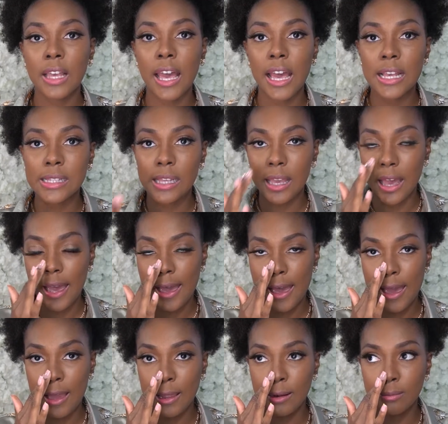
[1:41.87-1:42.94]

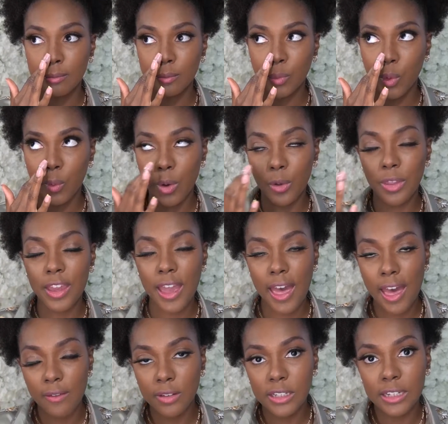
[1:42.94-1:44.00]
they
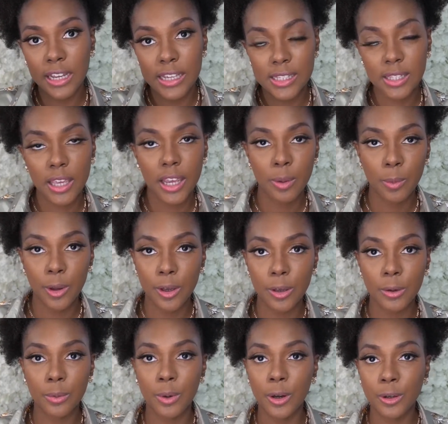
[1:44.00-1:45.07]
have a nice
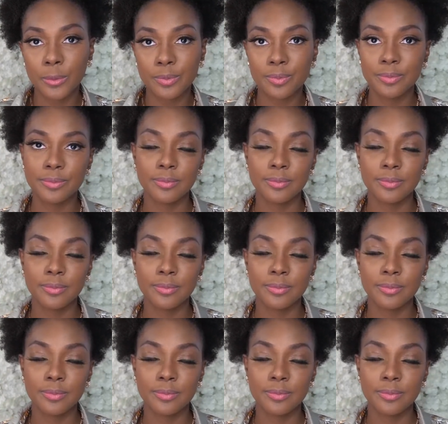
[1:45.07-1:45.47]
camera. Well,